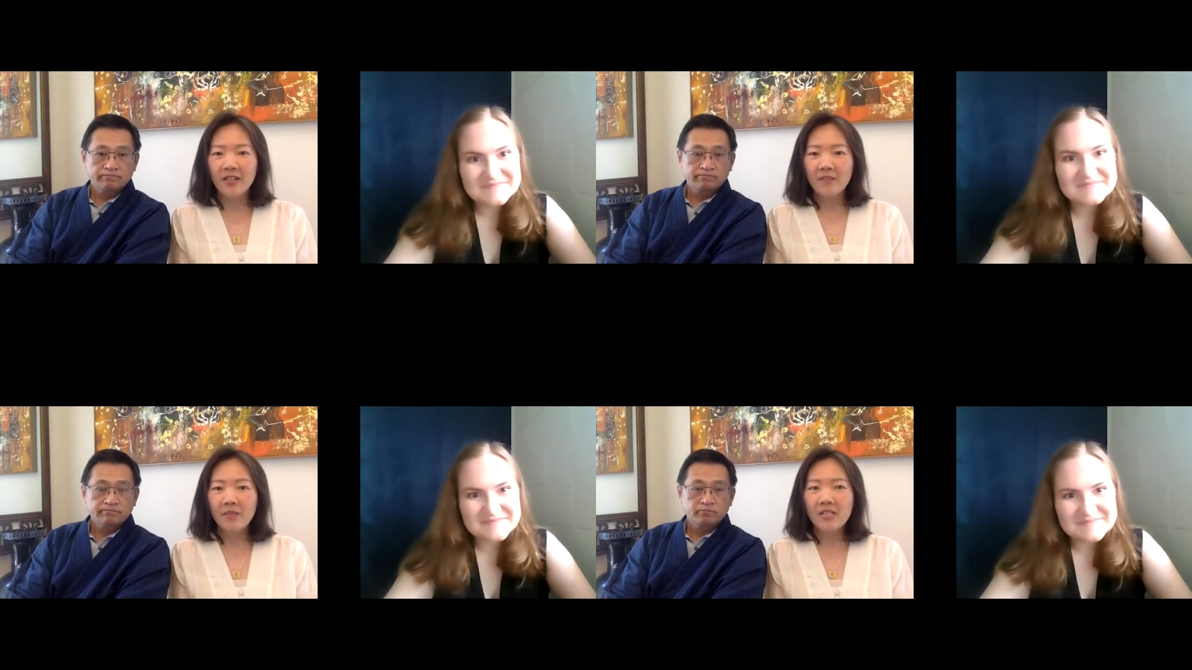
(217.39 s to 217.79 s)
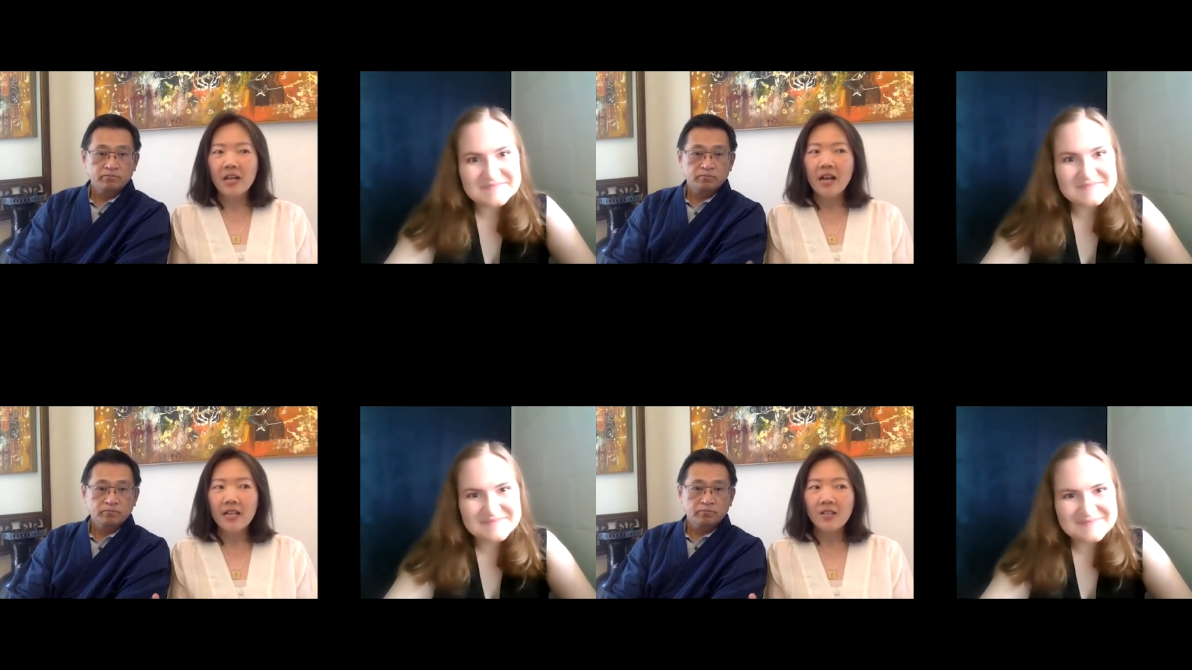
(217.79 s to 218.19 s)

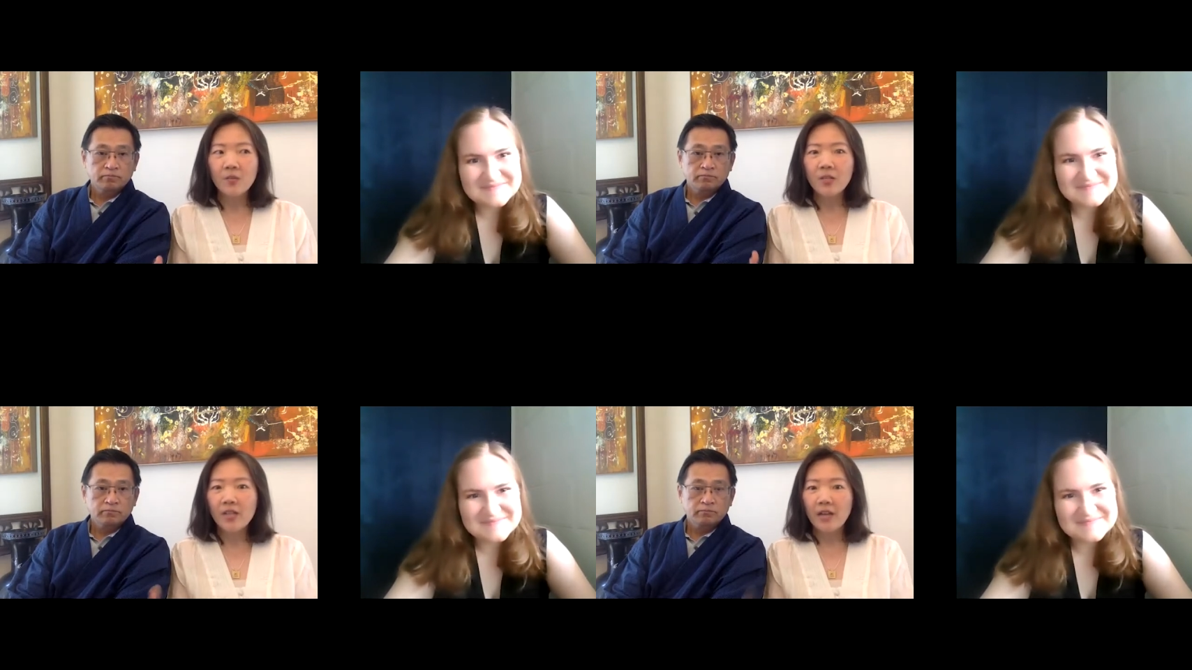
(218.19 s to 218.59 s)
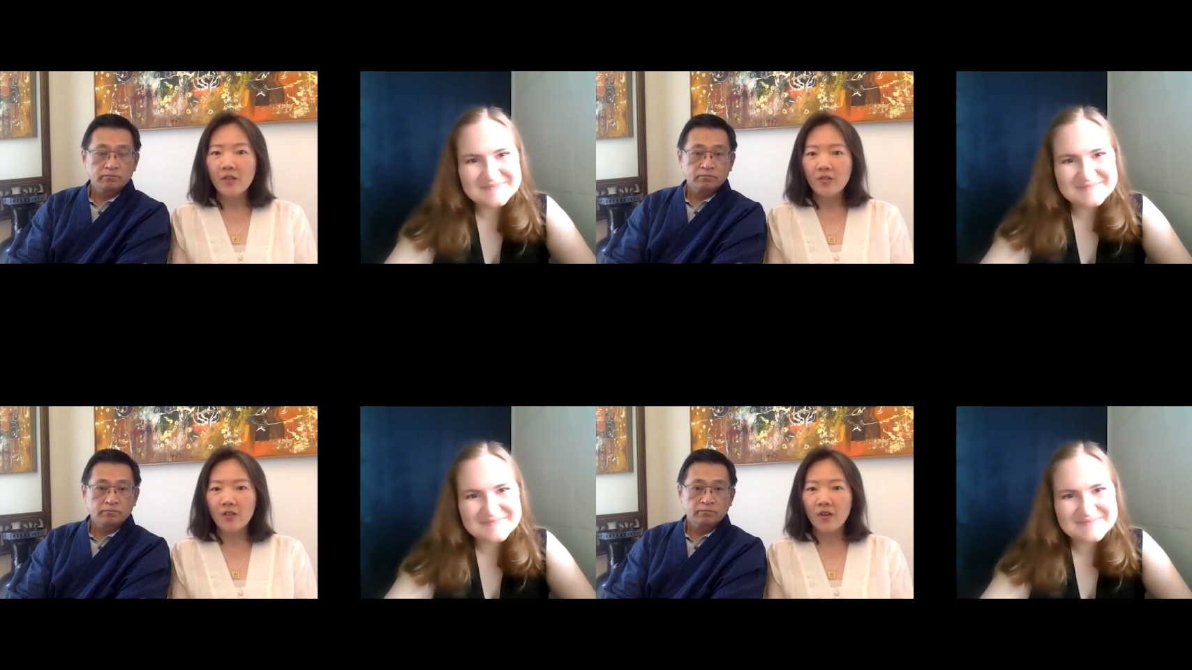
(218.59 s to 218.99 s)
Speaker 1: besides we tell
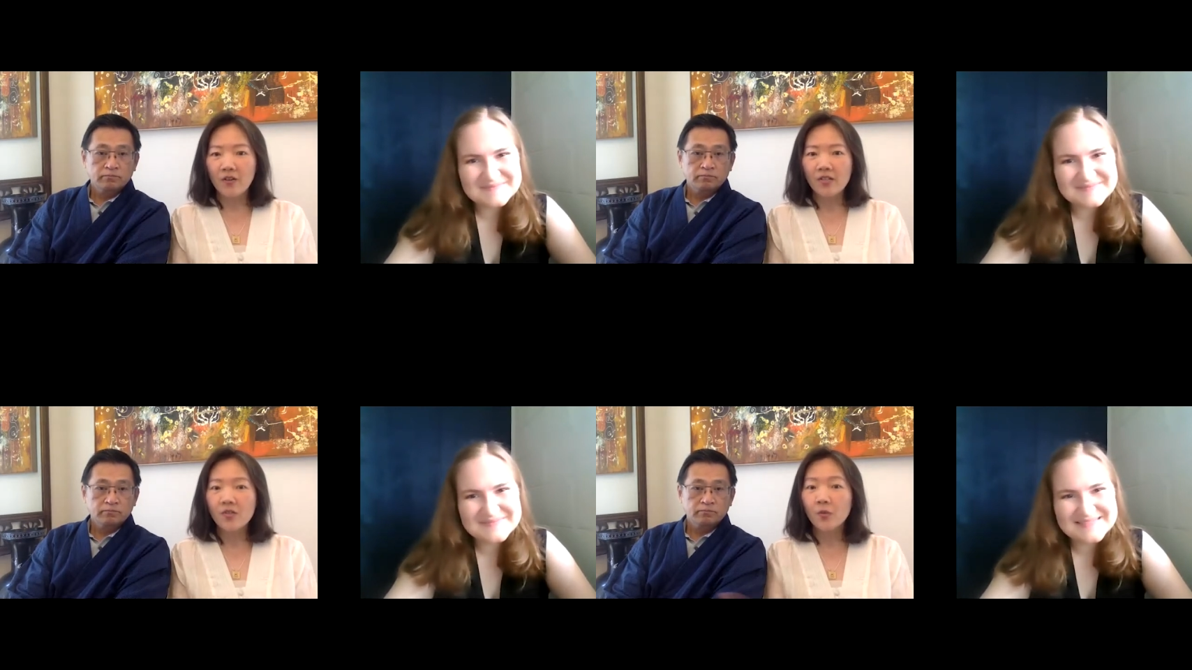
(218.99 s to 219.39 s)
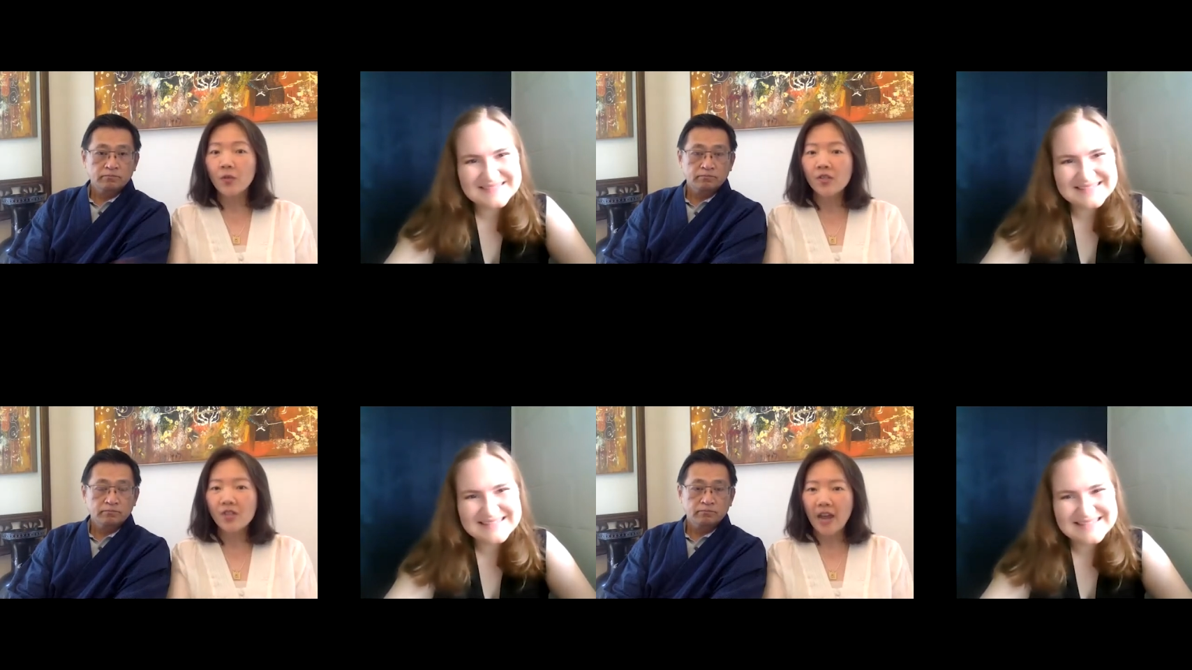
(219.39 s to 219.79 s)
stories to
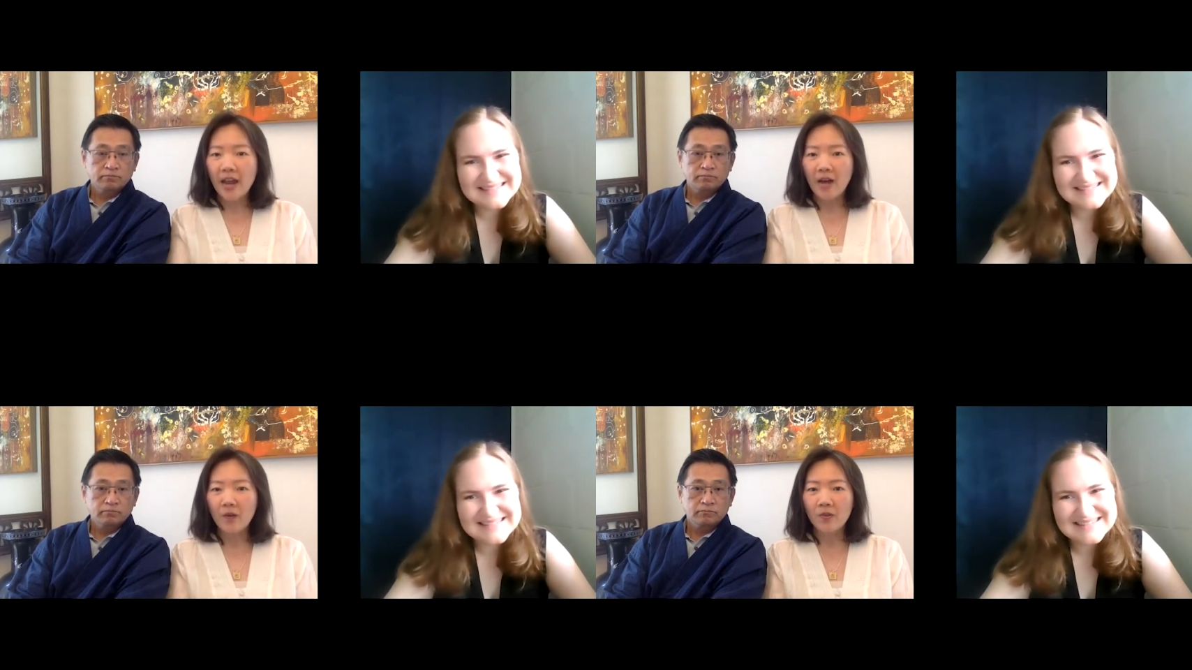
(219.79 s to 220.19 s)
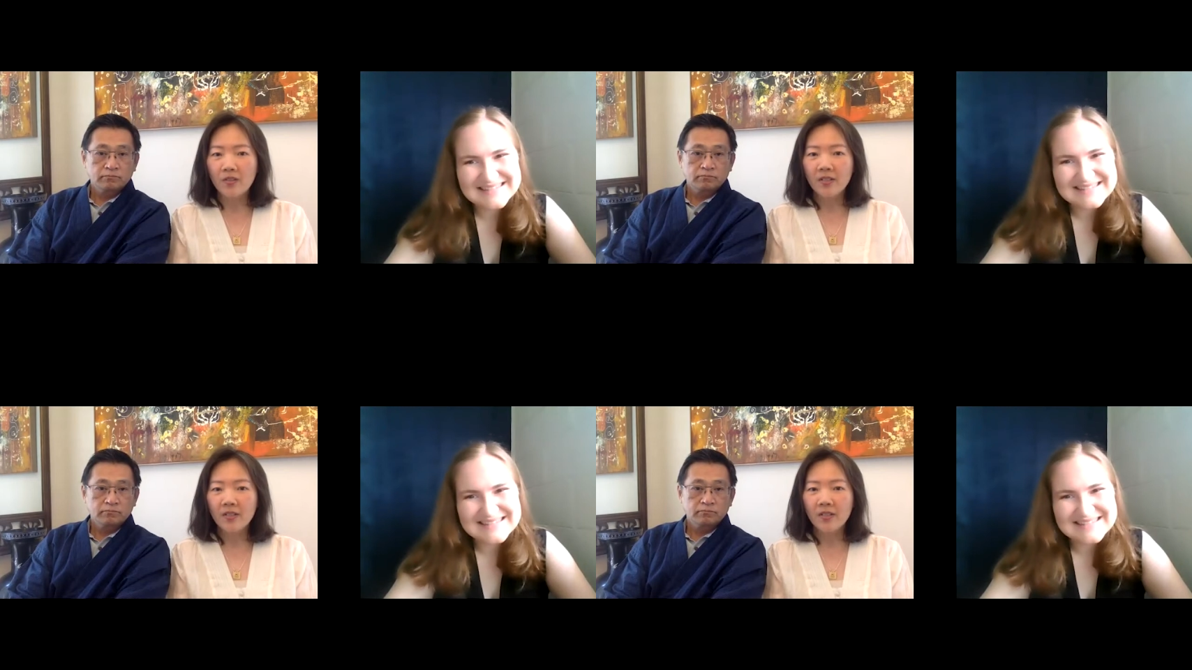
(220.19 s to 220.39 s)
reach out